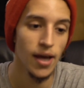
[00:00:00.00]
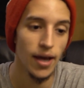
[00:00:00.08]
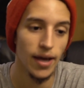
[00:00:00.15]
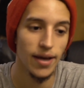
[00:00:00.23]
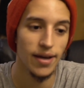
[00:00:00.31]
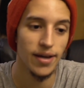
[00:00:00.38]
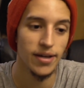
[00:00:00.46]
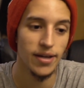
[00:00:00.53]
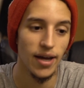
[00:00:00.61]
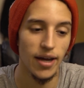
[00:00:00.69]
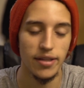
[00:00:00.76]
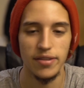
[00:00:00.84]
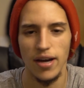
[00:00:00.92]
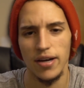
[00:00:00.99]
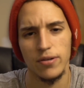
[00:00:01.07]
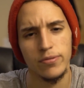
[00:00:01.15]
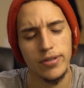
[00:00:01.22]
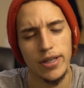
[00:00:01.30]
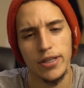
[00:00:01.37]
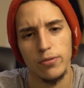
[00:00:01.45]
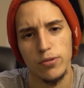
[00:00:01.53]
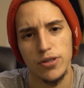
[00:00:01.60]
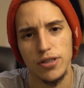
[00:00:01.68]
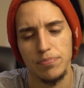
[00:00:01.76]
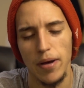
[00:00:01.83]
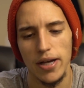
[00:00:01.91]
And I don't think it was
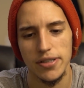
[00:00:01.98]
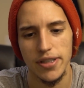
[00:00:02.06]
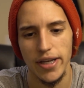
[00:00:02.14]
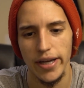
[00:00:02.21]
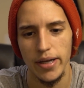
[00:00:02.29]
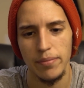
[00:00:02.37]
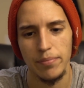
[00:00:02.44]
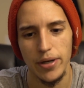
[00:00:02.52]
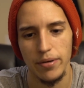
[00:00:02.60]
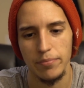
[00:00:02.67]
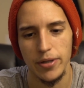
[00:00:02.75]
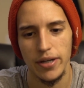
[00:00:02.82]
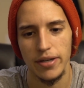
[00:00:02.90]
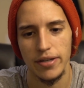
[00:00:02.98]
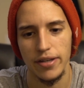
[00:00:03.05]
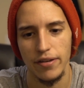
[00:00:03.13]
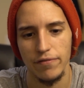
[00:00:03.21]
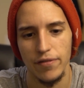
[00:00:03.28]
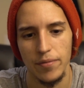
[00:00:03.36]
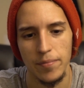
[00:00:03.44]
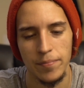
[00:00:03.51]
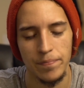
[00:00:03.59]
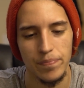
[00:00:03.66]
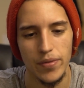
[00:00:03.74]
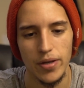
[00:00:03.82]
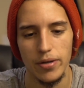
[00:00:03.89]
his best game, but I'm going to give
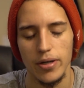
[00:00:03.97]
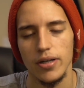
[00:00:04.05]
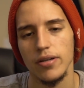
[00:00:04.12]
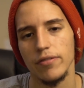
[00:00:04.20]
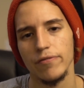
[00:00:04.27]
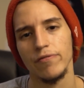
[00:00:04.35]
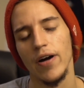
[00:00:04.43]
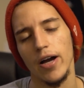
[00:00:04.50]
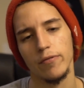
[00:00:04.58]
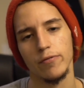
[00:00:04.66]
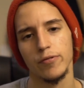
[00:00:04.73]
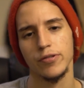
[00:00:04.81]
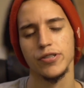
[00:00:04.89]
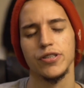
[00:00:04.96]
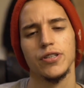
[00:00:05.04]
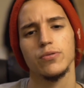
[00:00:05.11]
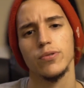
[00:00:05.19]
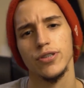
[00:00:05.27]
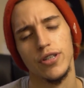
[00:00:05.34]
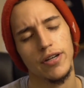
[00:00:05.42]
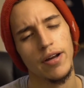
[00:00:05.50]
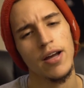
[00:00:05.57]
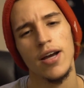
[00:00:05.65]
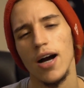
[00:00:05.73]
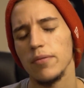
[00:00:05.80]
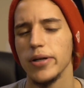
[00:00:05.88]
him 5 or 6. What should I
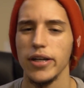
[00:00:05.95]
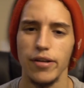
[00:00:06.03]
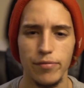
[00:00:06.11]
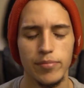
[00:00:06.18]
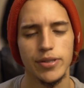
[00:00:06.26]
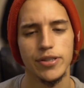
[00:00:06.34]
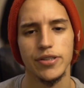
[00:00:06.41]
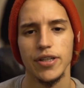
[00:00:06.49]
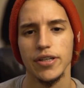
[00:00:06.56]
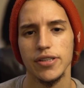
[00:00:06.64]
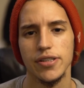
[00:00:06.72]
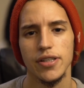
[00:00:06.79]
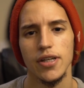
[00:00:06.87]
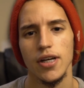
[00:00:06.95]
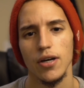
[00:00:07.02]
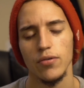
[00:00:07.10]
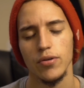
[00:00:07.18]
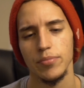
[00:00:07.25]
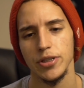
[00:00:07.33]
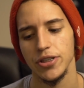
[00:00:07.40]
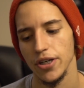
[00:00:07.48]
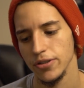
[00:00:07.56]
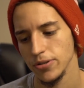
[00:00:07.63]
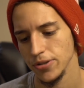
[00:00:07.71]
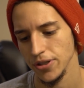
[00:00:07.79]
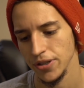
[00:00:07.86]
get? I'm going to give him a 6. I want to be
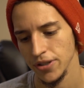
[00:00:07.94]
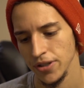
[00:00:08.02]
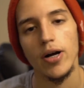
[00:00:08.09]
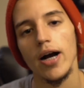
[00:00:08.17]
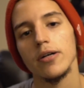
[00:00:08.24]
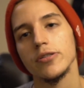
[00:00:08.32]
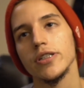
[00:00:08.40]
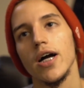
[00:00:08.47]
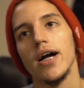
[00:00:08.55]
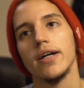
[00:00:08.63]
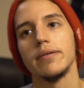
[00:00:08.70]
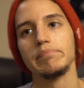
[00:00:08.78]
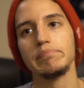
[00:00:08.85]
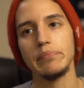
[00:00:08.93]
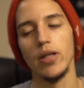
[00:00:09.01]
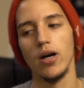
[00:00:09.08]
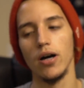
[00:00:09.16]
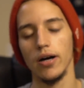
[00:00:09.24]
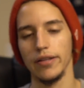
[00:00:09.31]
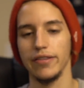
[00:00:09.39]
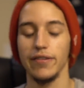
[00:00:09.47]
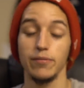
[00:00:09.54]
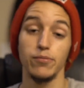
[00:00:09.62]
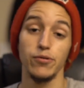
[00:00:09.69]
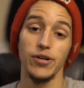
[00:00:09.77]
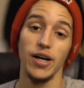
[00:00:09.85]
generous here. Bukayo Saka. Oh, I think
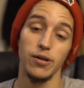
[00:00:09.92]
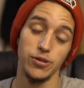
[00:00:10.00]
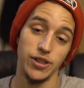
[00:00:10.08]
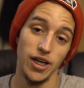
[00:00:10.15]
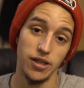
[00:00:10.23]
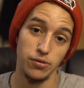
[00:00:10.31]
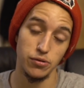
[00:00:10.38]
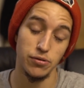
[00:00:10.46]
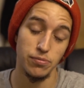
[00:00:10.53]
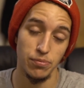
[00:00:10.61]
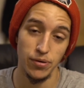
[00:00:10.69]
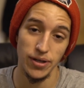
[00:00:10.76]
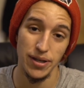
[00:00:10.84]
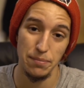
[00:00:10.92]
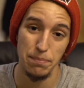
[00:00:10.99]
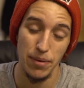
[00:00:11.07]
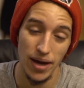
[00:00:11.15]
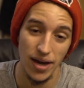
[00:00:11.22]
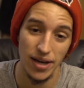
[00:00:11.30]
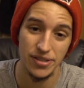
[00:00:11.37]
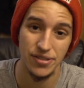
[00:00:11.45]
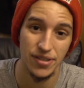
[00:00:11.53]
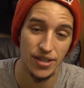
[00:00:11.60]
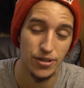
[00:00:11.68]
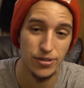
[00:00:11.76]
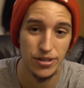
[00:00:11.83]
Bukayo Saka was pretty bad
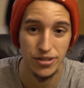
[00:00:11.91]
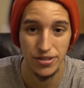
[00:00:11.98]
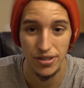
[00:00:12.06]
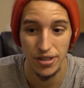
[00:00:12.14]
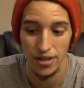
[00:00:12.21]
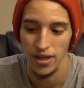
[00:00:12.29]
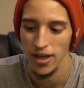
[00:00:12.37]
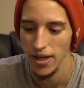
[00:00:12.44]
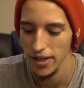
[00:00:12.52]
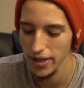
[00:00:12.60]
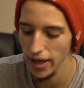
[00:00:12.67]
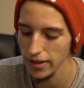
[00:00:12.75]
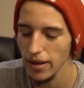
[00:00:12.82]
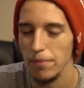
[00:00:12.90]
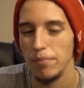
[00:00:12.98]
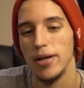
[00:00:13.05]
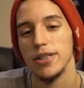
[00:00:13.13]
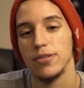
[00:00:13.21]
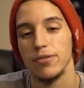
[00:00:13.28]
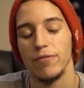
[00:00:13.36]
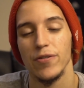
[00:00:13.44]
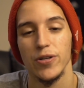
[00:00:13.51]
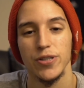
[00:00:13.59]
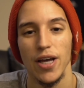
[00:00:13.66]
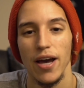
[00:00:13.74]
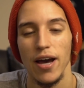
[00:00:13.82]
today, honestly. He had that miss on the
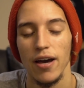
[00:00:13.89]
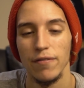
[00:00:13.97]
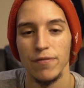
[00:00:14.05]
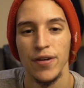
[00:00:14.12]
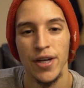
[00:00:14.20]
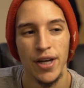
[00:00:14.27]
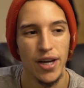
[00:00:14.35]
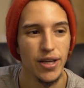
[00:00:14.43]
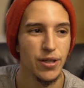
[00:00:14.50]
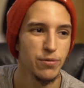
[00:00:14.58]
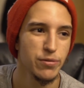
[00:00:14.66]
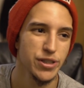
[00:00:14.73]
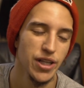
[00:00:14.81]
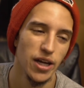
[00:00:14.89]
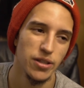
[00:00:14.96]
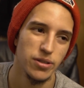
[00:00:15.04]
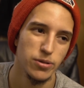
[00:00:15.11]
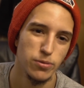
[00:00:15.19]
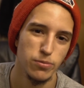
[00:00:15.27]
first half, and he was not